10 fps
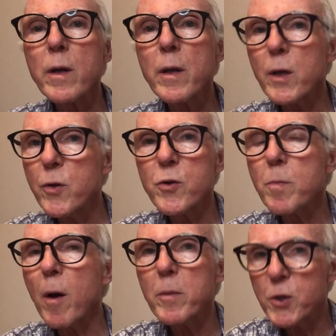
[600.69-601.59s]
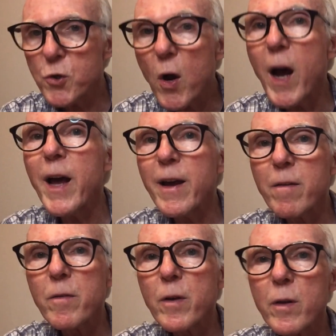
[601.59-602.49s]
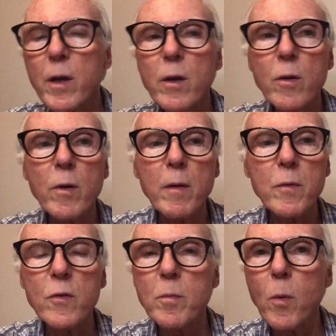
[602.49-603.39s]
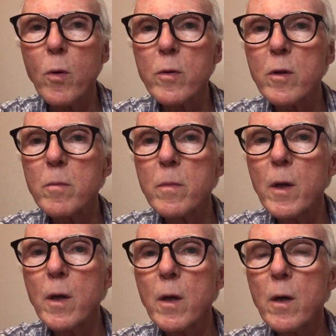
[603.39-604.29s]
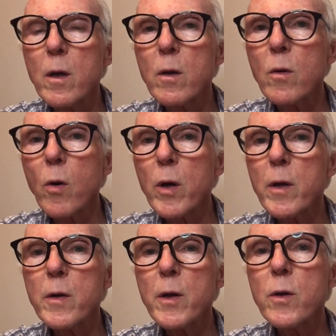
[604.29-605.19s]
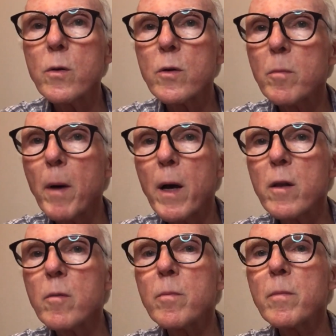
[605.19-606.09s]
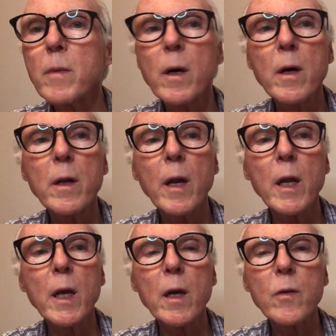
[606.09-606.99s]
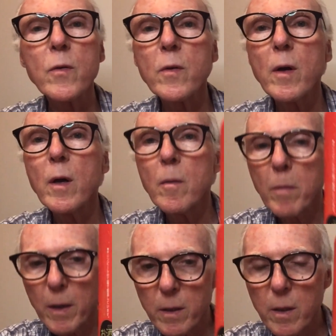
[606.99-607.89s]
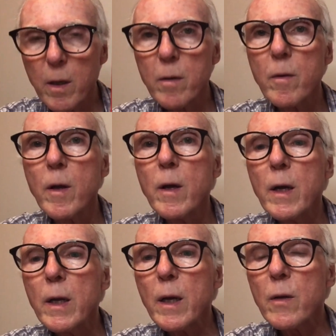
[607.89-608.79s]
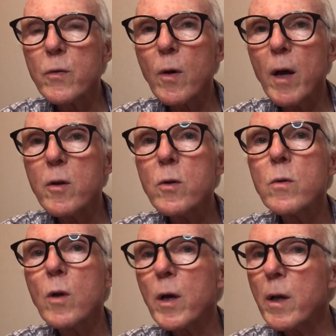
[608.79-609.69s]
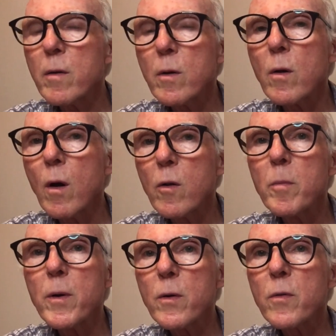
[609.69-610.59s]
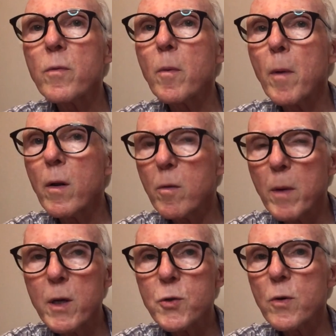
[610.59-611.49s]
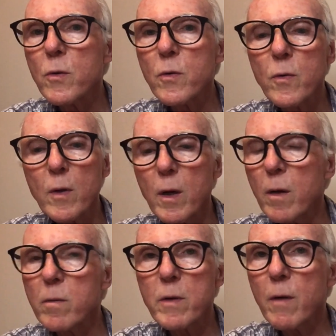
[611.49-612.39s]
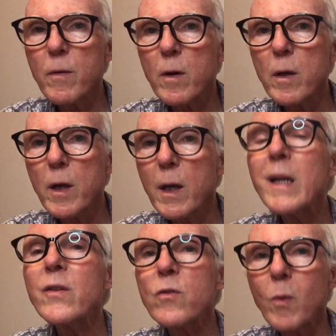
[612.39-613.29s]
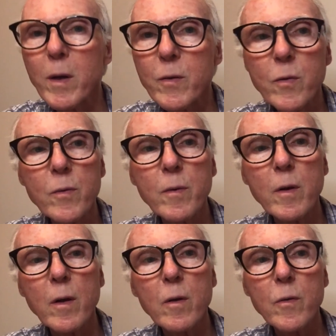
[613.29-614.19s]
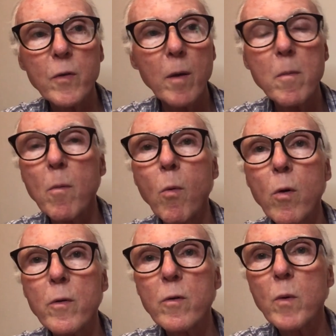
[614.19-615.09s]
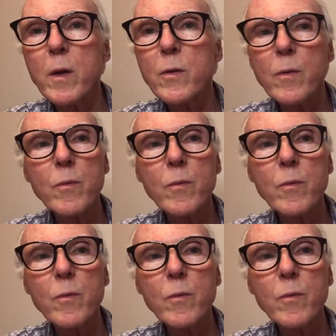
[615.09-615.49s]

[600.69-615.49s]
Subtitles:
I think you should probably try everything. You don't have to support them, or continue to buy them in any case. But Yeah, so I do look at all the beers from all the majors, definitely at least once, and some more than once.